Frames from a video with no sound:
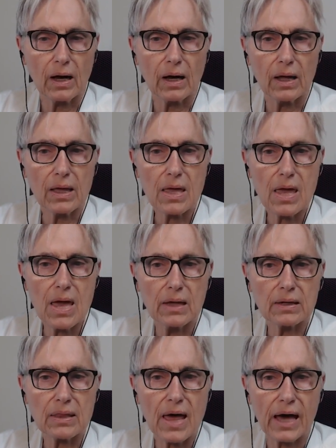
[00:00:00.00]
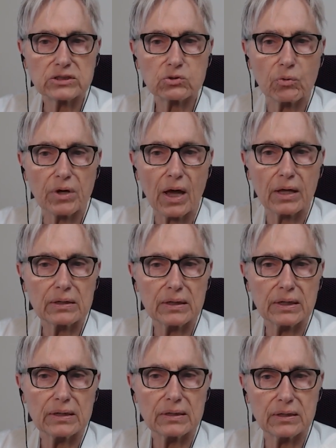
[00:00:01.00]
And that's when I
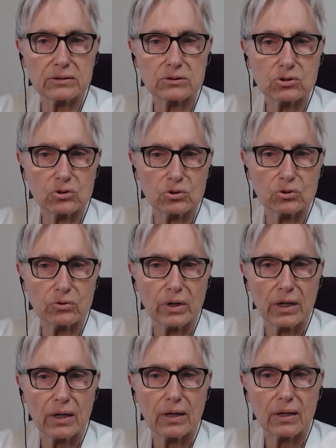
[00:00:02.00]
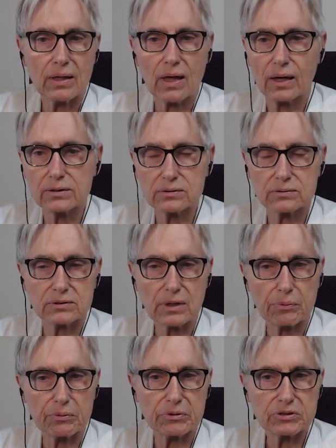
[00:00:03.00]
leaned into, yeah,
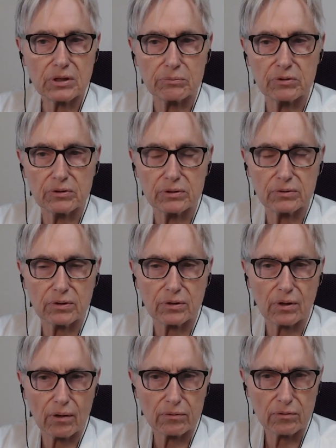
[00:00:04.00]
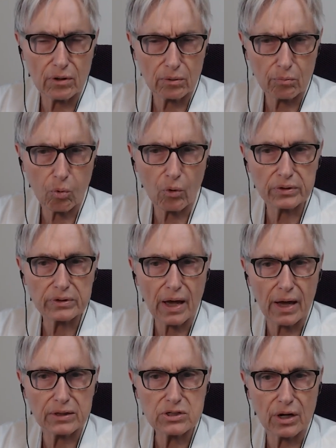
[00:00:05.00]
supplements can be an important
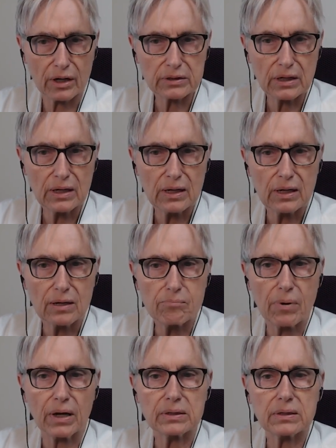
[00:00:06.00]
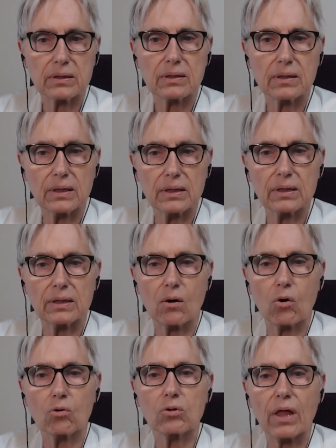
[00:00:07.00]
adjunct, but the
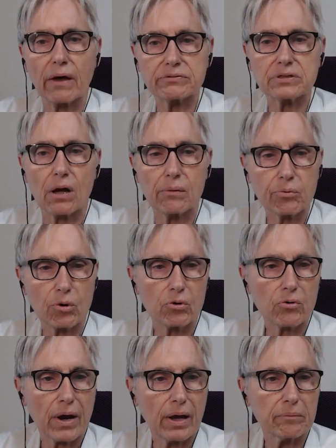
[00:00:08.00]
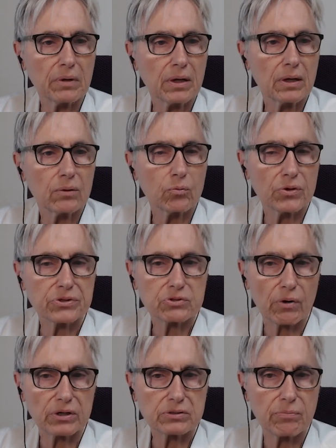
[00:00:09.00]
whole lifestyle program with
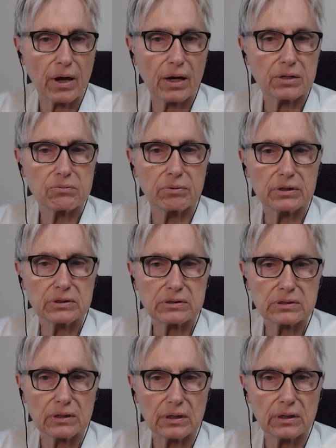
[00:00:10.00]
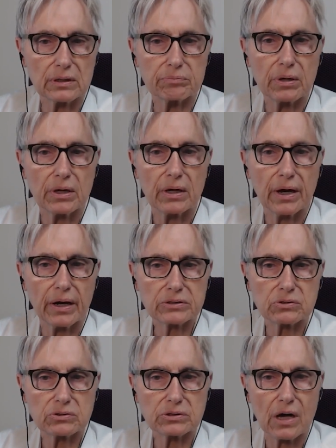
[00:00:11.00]
stress management, sleep,
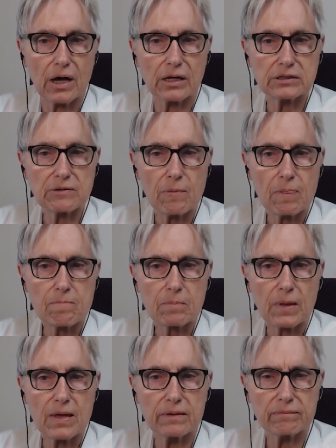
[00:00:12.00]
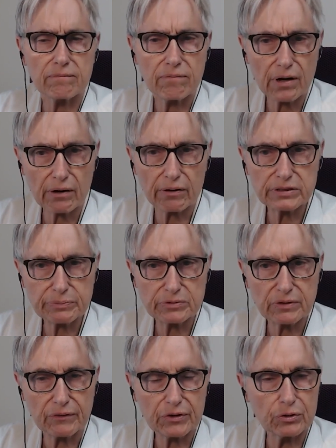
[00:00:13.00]
exercise, and very
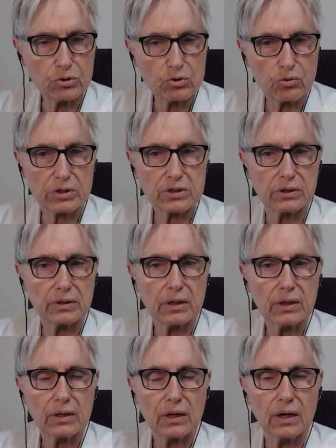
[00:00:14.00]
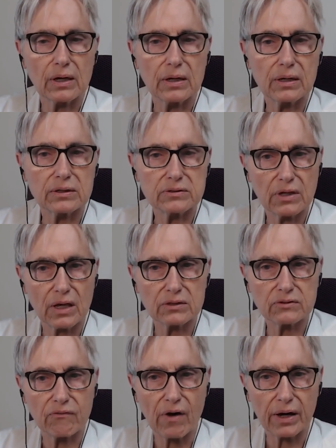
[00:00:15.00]
specific nutrition is
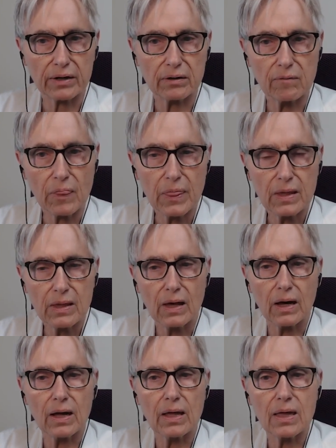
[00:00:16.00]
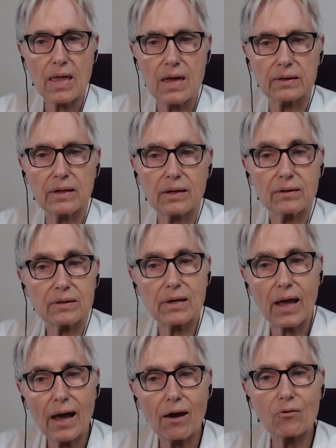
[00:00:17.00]
vital. And
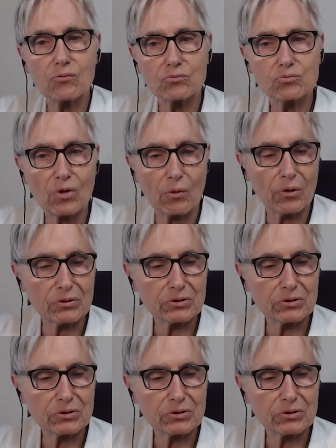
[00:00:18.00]
now that we